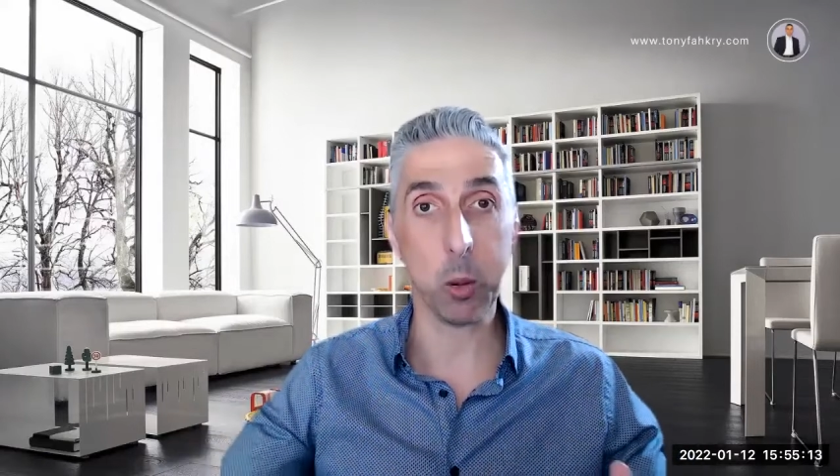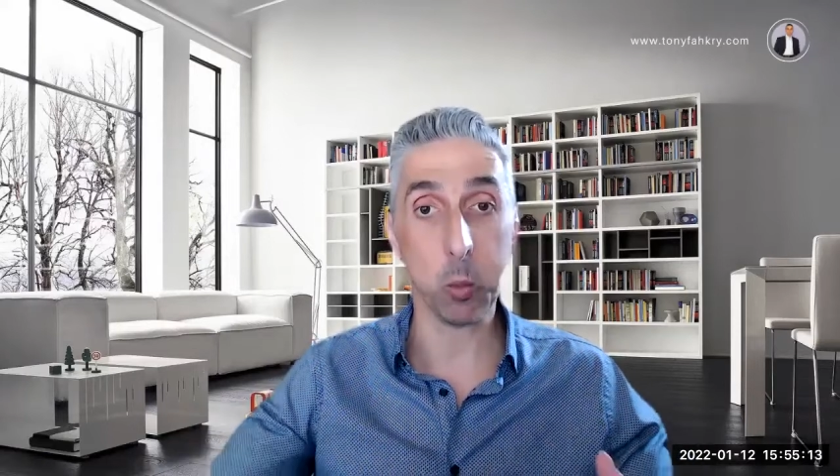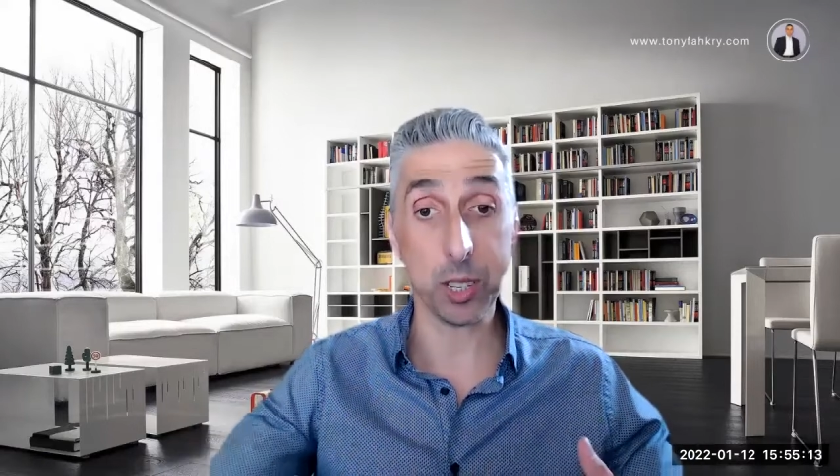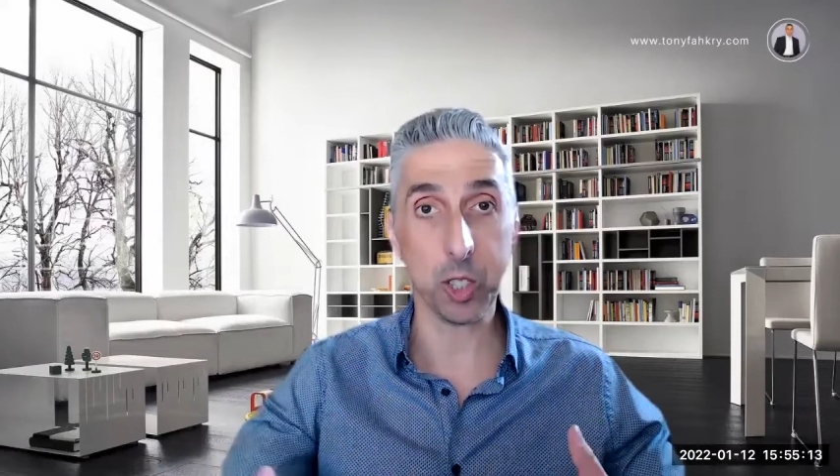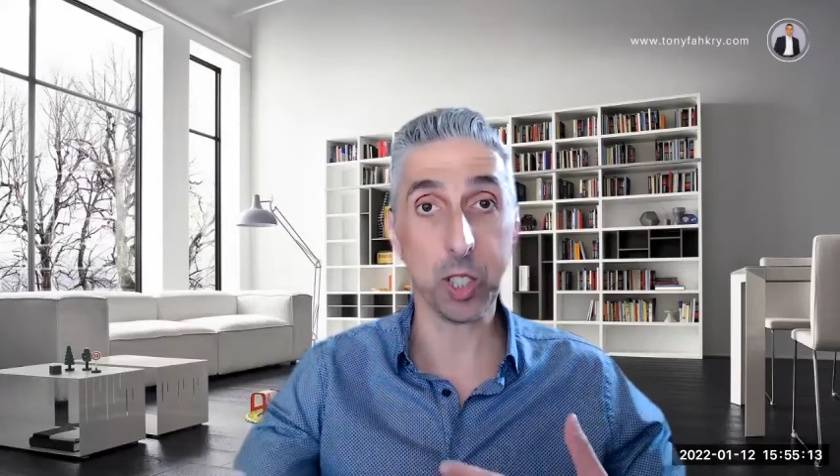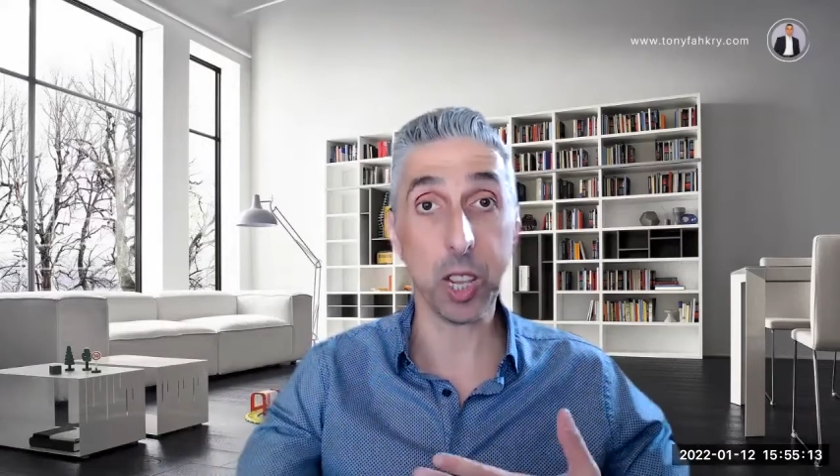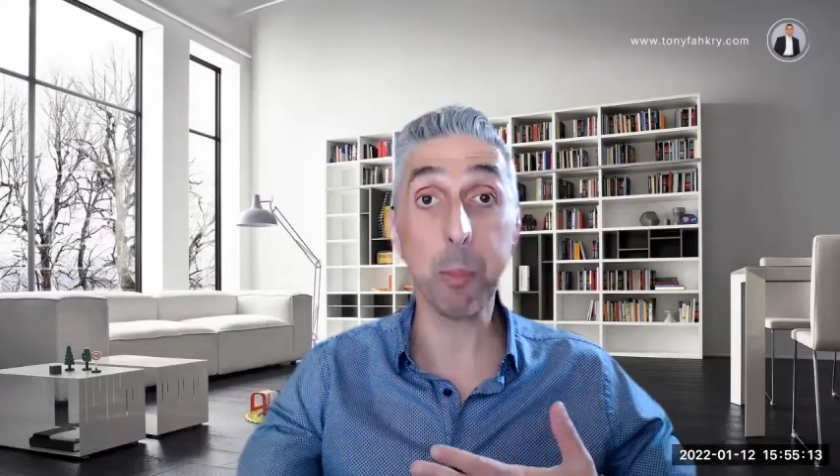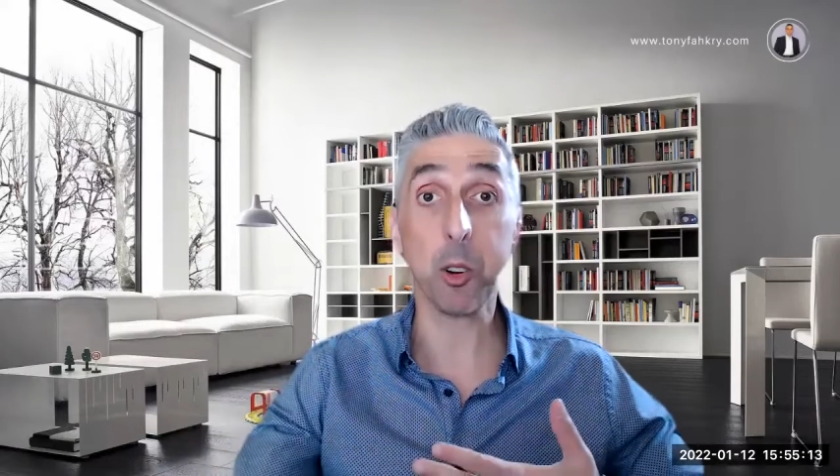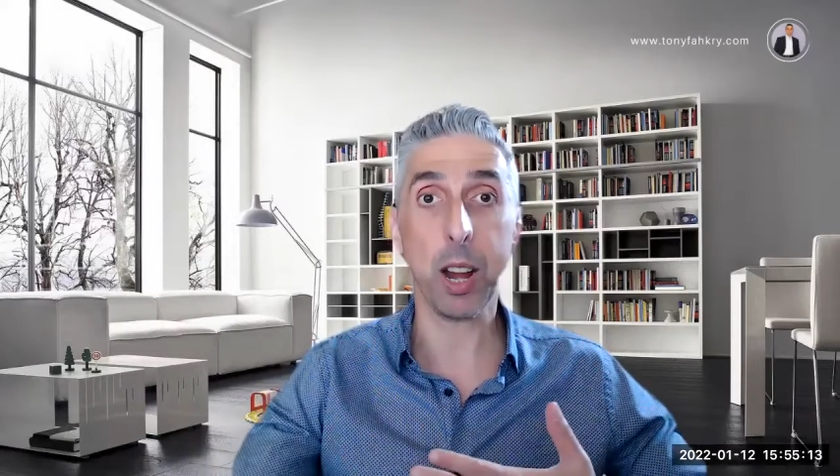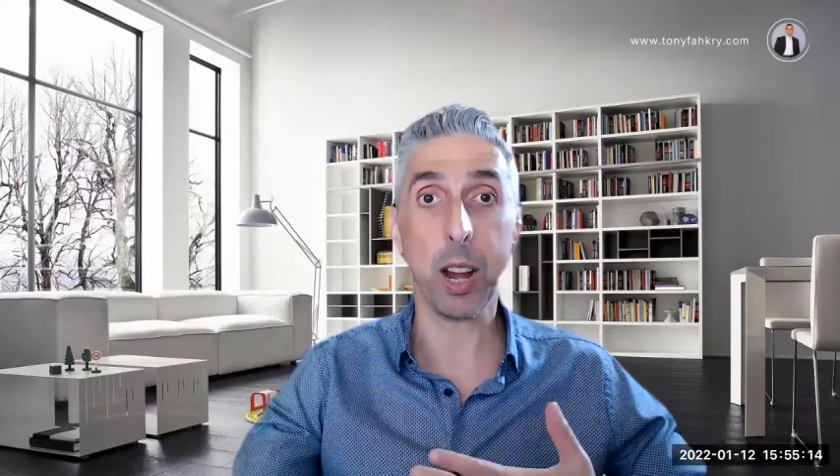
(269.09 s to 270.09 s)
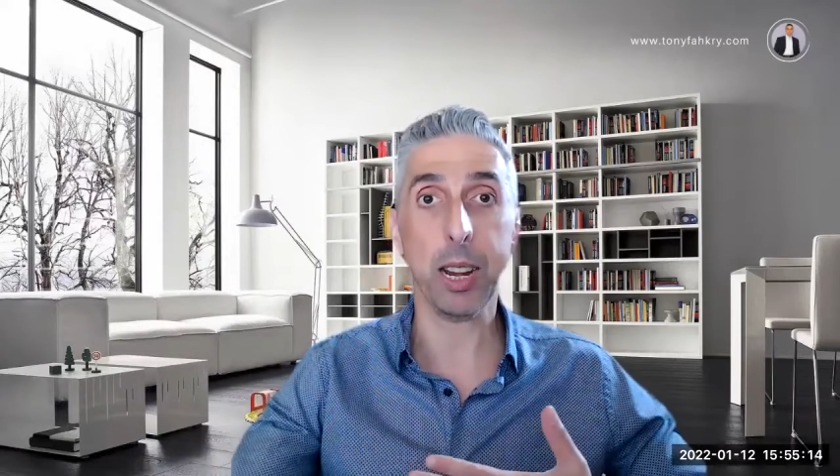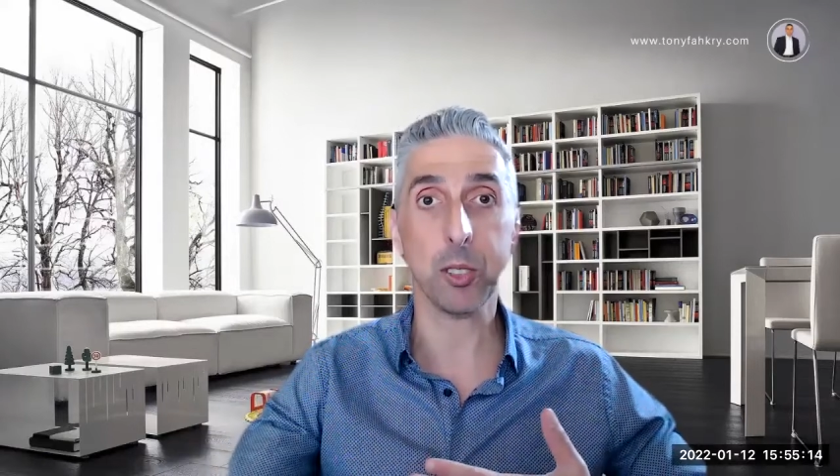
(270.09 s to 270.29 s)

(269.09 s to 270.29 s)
and we separate